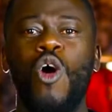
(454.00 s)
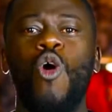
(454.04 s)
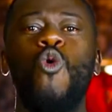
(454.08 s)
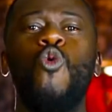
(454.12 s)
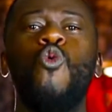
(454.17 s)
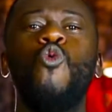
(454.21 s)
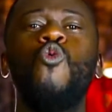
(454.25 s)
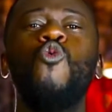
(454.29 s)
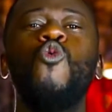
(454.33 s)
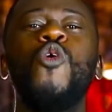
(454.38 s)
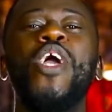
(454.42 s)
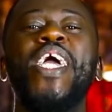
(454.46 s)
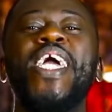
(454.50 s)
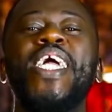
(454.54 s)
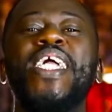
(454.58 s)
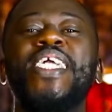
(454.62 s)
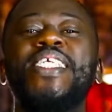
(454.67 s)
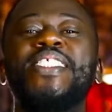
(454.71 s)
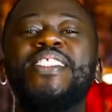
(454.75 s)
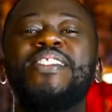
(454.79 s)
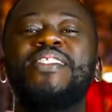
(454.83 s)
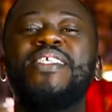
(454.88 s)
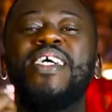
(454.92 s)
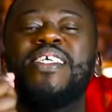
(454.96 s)

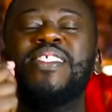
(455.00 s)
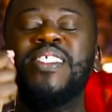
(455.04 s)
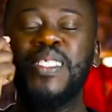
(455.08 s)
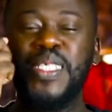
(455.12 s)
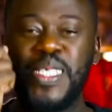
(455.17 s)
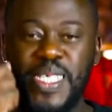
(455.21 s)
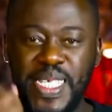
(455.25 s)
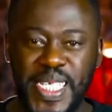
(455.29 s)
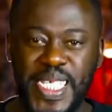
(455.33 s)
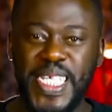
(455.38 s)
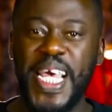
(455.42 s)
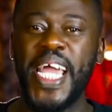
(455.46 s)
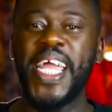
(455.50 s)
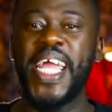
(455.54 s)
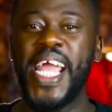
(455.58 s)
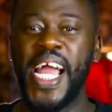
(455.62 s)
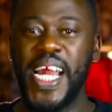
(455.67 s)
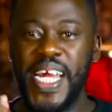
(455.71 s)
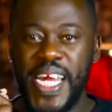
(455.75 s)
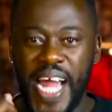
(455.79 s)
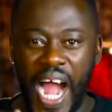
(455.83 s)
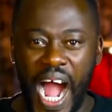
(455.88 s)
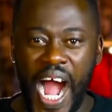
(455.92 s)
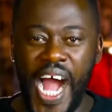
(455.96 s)
with the
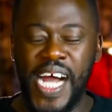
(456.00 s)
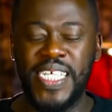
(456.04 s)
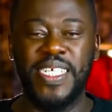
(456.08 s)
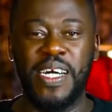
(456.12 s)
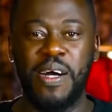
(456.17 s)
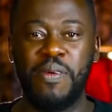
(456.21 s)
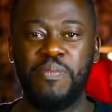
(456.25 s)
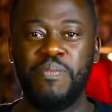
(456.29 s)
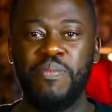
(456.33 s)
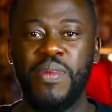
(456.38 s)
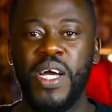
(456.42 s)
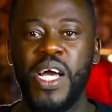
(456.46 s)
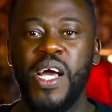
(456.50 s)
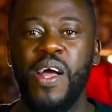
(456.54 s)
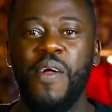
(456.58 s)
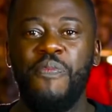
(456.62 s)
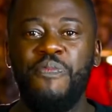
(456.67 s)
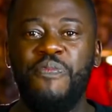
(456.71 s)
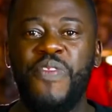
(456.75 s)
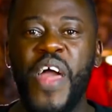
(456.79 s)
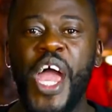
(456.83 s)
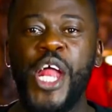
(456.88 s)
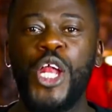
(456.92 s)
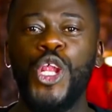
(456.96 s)
second Adam,
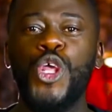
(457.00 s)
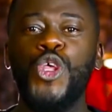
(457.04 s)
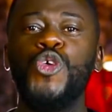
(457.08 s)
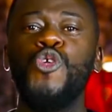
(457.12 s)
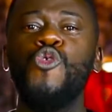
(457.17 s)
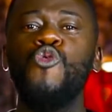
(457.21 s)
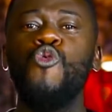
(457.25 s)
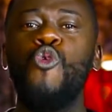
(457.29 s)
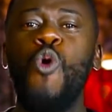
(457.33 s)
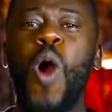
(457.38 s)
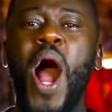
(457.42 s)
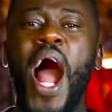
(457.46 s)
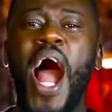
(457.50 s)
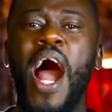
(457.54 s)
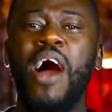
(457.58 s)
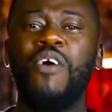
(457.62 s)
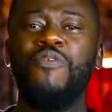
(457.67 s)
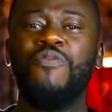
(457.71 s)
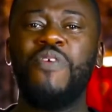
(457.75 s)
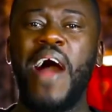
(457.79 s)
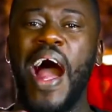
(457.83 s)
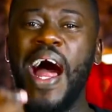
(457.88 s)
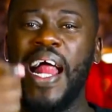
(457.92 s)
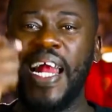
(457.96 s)
then you
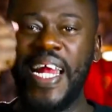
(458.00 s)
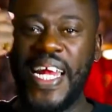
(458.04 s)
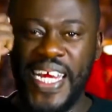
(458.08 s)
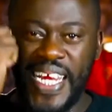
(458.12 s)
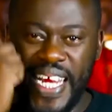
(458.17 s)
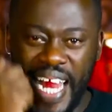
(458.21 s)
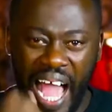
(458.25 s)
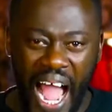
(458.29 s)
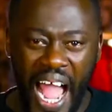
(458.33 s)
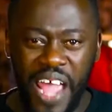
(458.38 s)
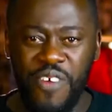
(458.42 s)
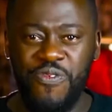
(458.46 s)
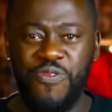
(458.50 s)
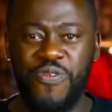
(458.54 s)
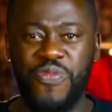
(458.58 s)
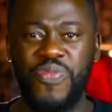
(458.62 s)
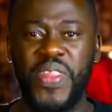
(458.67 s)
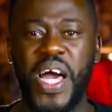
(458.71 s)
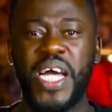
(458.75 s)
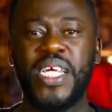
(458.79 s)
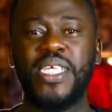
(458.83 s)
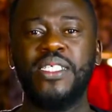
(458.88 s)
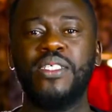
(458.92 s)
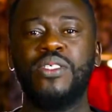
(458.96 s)
have a life
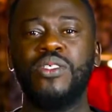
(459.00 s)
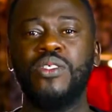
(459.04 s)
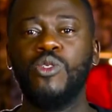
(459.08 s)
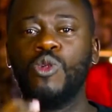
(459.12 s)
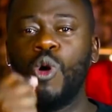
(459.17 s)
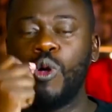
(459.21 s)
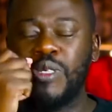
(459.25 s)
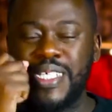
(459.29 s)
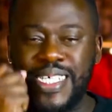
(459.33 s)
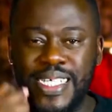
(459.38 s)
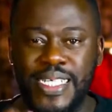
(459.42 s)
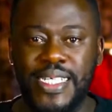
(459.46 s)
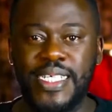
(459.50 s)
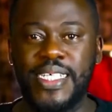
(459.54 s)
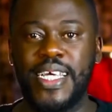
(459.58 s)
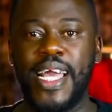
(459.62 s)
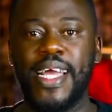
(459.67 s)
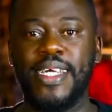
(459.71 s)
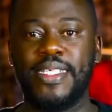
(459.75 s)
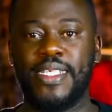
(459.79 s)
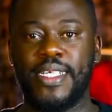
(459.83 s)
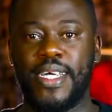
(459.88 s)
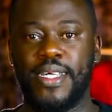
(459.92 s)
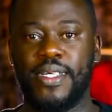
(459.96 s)
that is not
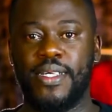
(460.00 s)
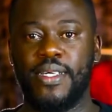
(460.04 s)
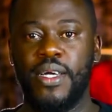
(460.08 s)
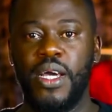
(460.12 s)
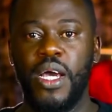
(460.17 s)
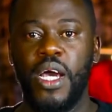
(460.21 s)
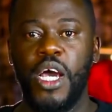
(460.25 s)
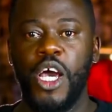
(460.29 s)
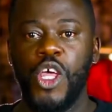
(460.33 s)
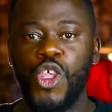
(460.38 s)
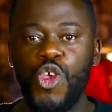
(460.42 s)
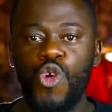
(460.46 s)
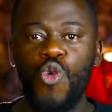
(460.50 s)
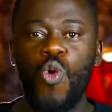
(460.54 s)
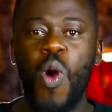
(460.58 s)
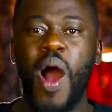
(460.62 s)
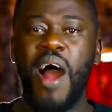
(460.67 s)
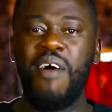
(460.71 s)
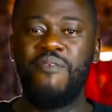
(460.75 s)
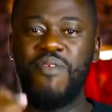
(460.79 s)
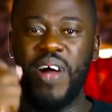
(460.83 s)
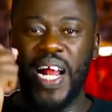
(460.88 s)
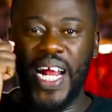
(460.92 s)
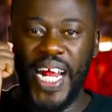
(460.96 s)
created. You
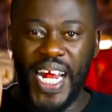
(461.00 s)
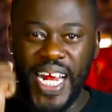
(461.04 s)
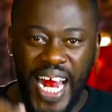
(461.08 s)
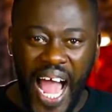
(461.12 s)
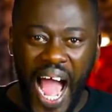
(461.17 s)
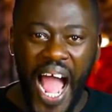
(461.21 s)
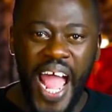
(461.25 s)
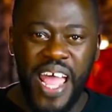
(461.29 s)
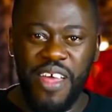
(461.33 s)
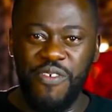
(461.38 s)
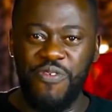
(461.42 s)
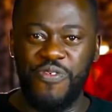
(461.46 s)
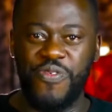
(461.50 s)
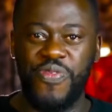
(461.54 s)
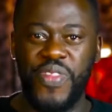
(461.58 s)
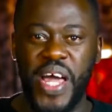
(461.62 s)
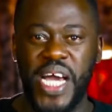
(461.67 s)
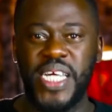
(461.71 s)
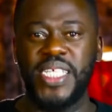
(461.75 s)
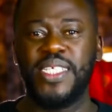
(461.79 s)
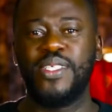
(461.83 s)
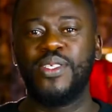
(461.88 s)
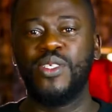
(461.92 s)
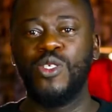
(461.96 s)
have a life
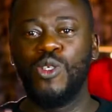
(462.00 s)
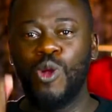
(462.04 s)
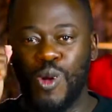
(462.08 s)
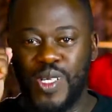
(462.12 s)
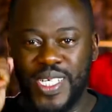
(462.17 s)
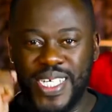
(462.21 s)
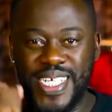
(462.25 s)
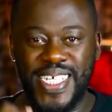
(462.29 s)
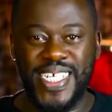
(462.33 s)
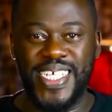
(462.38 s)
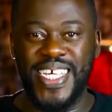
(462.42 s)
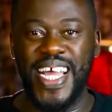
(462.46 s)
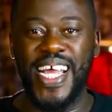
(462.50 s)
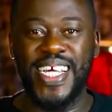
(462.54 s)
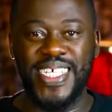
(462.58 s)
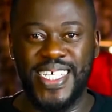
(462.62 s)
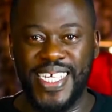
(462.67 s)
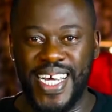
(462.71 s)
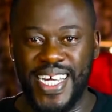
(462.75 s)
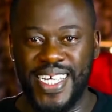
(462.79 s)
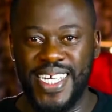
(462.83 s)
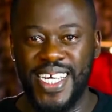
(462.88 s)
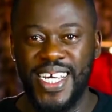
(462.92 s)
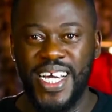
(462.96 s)
that is not
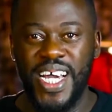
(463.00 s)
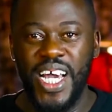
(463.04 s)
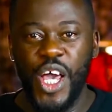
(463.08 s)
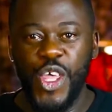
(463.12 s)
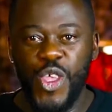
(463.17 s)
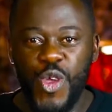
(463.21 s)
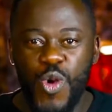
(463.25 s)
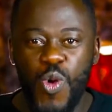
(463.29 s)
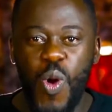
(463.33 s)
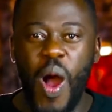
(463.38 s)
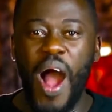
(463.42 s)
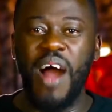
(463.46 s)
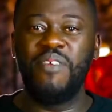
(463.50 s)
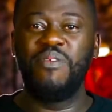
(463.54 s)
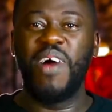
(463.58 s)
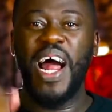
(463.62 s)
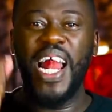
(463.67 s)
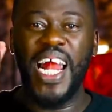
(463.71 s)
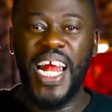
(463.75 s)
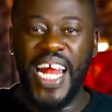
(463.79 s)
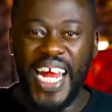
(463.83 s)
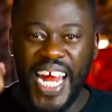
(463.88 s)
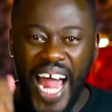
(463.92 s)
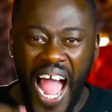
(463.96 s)
created. You have
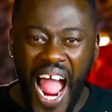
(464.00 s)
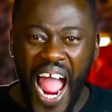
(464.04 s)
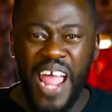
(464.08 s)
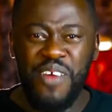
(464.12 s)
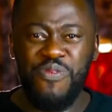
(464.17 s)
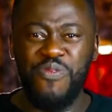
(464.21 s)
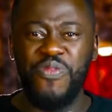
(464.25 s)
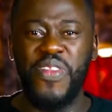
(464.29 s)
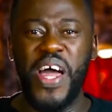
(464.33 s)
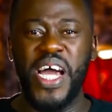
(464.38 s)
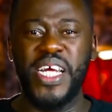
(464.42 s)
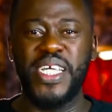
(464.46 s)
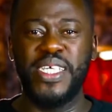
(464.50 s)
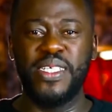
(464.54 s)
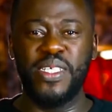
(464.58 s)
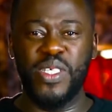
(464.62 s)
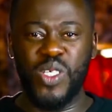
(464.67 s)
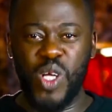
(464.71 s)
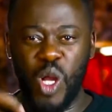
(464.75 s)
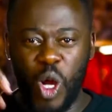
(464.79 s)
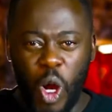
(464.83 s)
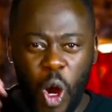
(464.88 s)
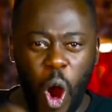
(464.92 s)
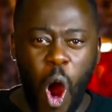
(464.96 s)
a life that
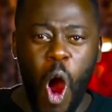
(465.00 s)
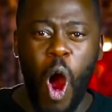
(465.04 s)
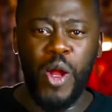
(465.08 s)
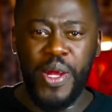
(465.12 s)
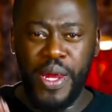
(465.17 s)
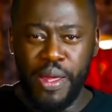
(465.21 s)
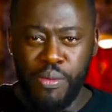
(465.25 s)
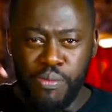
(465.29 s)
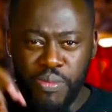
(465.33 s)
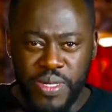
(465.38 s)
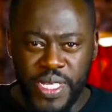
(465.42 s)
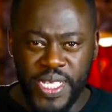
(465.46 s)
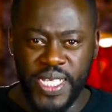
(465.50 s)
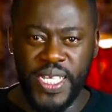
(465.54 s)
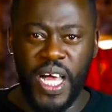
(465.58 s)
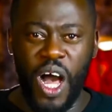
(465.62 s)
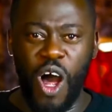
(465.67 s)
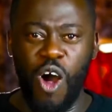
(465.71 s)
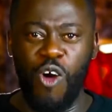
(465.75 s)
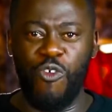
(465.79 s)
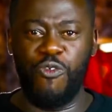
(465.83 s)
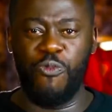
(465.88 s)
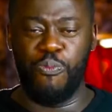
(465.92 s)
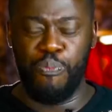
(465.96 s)
is God
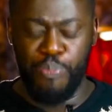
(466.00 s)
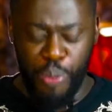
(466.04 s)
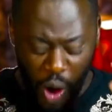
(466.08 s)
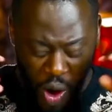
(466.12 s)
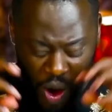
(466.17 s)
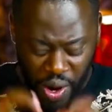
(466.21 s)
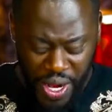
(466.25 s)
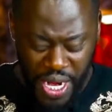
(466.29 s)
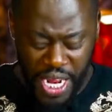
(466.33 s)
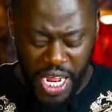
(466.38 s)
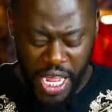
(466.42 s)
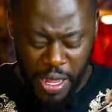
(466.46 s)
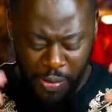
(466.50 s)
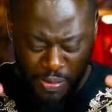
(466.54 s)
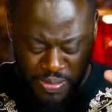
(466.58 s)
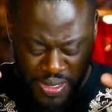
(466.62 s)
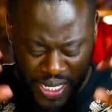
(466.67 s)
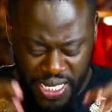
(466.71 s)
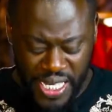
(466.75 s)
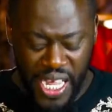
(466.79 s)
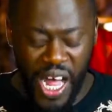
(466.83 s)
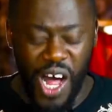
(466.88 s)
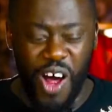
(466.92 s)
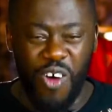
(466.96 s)
Himself pouring
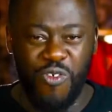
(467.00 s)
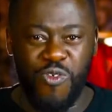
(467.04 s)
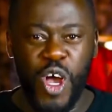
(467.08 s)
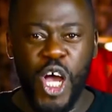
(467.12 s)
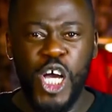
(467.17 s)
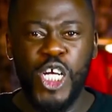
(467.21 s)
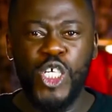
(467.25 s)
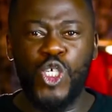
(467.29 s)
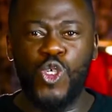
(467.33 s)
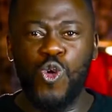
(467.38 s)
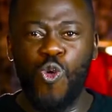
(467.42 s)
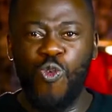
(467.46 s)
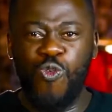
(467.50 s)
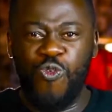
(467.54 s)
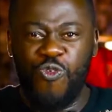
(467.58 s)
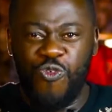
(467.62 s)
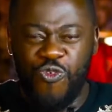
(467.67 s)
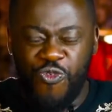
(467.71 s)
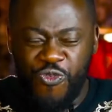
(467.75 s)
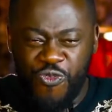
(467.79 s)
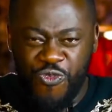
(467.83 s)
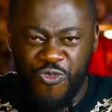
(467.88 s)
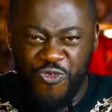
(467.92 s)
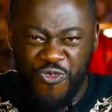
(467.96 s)
Himself to
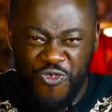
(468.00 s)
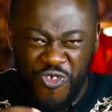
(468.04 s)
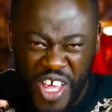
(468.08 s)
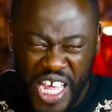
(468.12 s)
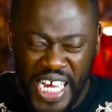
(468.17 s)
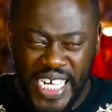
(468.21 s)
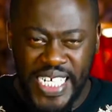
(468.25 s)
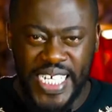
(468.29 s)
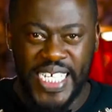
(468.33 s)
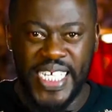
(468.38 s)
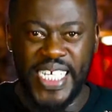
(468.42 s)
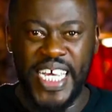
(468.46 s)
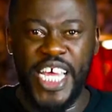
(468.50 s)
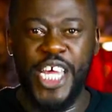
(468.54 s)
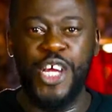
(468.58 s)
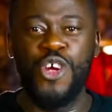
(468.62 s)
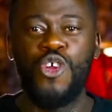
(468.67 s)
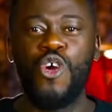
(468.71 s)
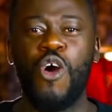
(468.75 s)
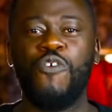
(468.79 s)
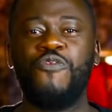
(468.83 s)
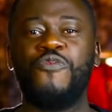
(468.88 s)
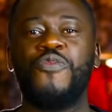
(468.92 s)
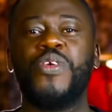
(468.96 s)
fit in
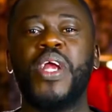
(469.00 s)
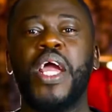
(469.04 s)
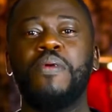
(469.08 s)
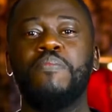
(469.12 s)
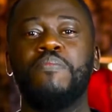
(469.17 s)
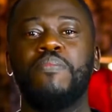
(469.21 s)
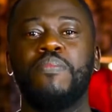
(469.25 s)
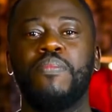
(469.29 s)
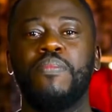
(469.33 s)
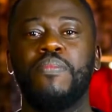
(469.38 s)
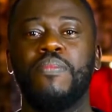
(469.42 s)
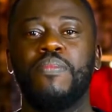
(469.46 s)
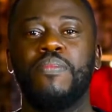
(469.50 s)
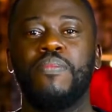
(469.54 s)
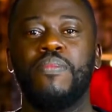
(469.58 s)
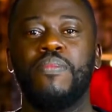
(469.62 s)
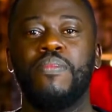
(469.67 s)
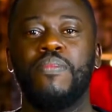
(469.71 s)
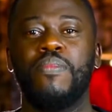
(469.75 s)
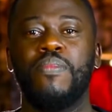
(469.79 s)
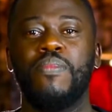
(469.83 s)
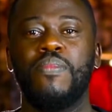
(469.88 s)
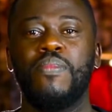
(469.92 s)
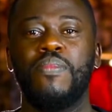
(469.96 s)
your frame.
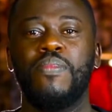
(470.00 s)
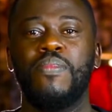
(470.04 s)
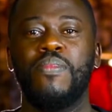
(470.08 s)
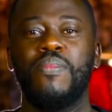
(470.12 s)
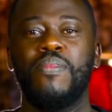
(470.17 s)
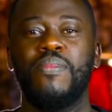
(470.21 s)
Amen.